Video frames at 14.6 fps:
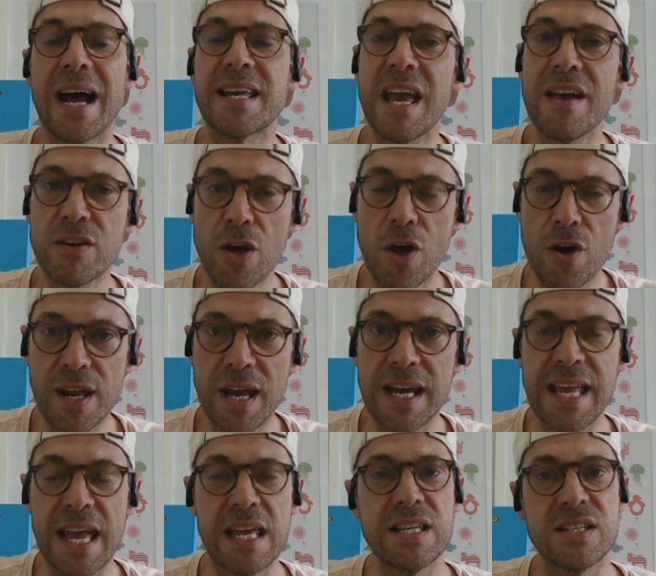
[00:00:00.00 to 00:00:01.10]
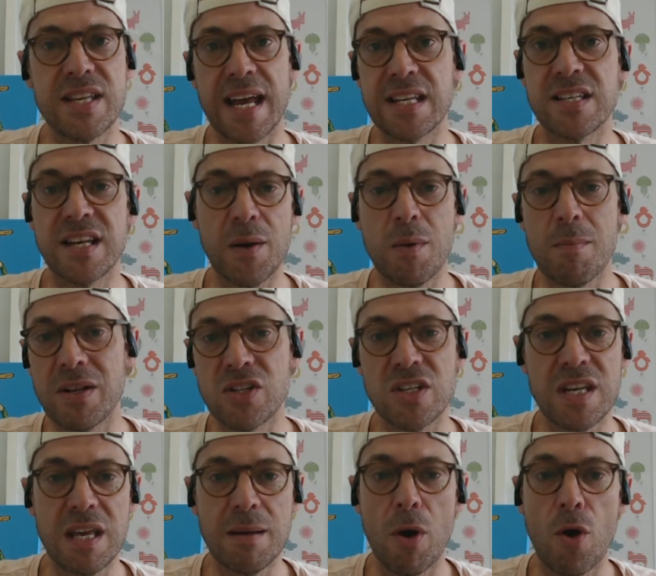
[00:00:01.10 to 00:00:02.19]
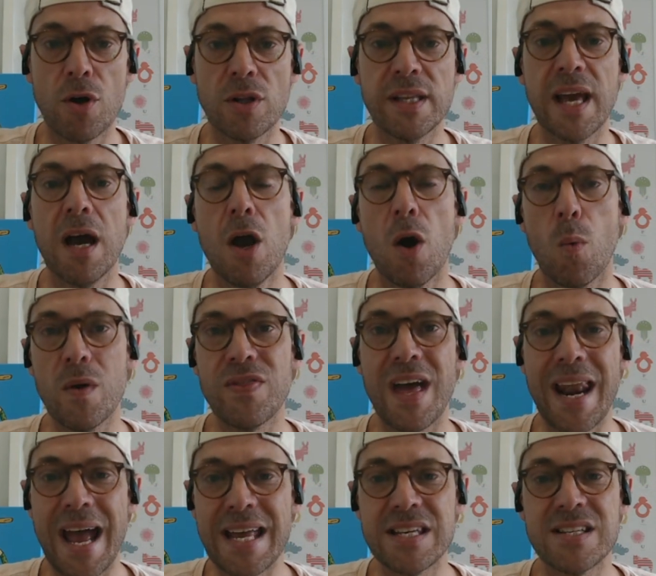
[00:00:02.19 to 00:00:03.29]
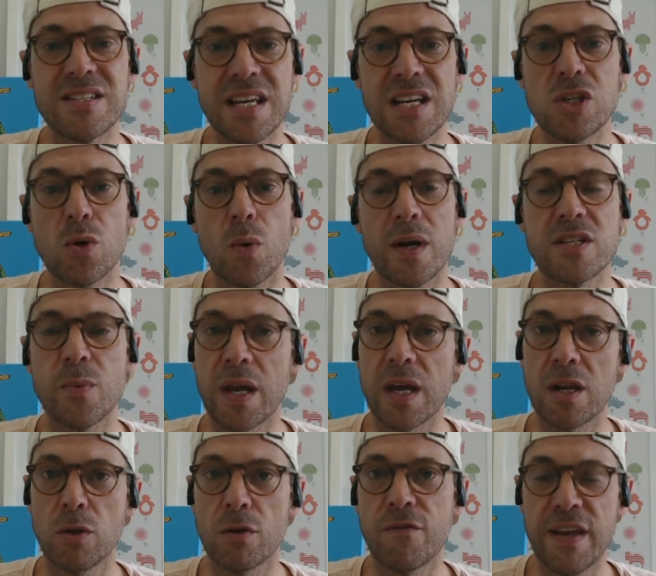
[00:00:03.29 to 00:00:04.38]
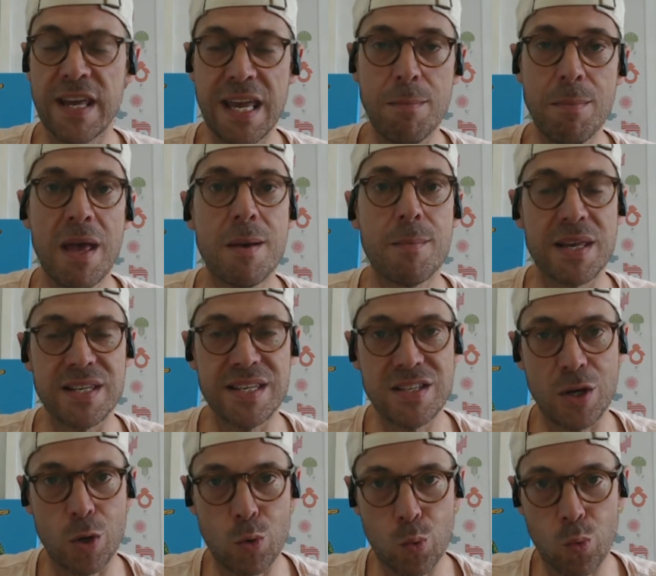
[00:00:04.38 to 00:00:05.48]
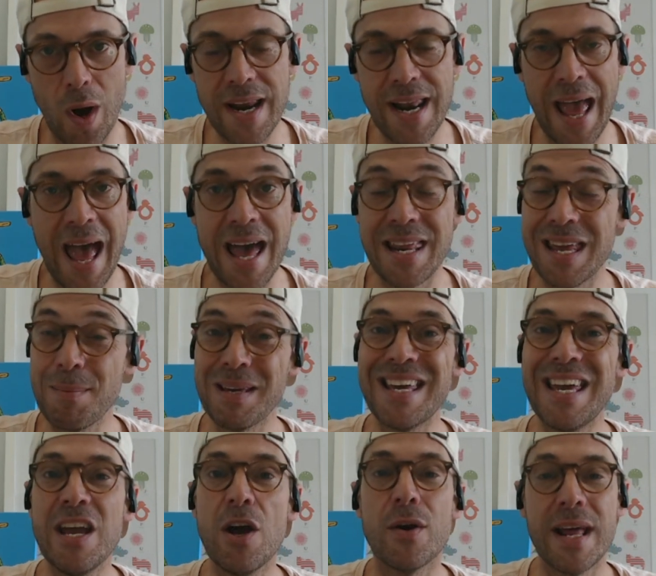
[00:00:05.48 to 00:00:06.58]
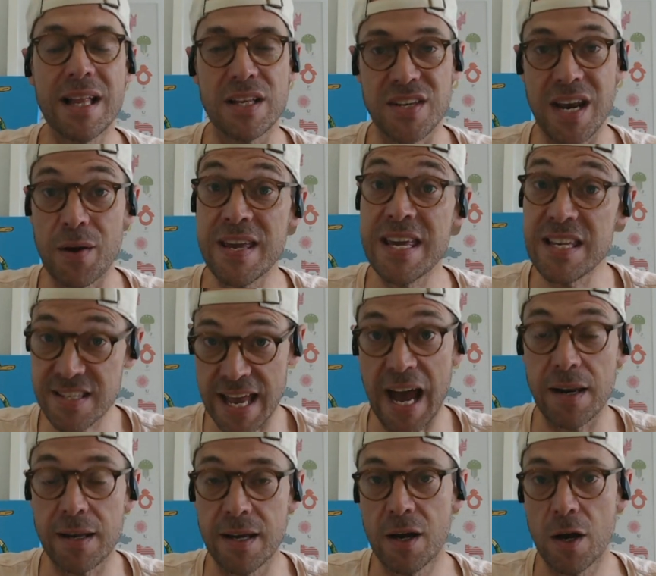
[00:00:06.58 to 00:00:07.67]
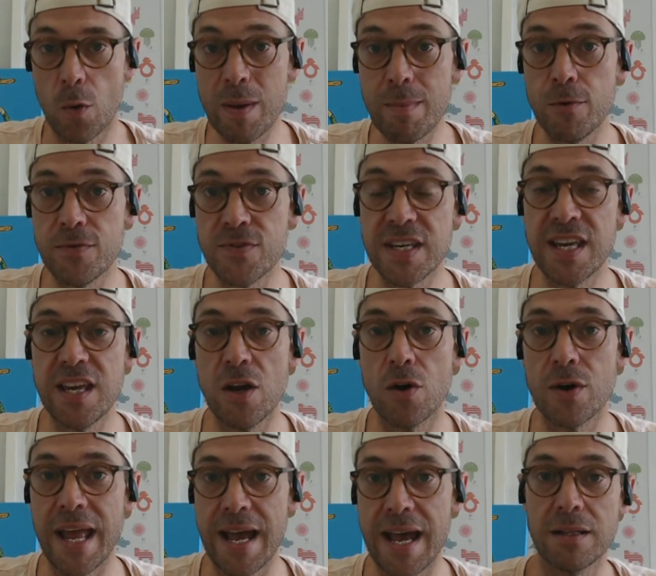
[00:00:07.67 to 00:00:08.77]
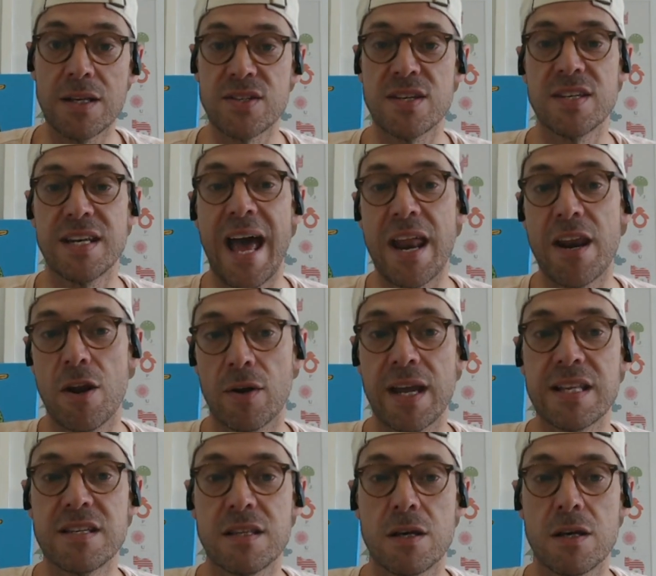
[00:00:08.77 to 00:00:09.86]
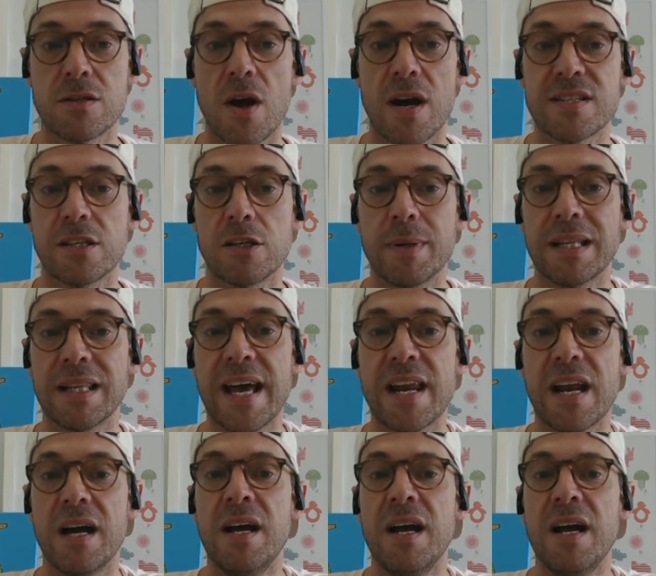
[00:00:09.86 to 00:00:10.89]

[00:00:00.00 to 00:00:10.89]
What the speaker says: Kevin Huerter, again, is day today. We mentioned him earlier with that AC joint, so we're going to look for him because he's a great ad. Him and Keon Ellis. Now, he's out. We moved to Keon Ellis as an ad, and I'll get to those guys a little bit later.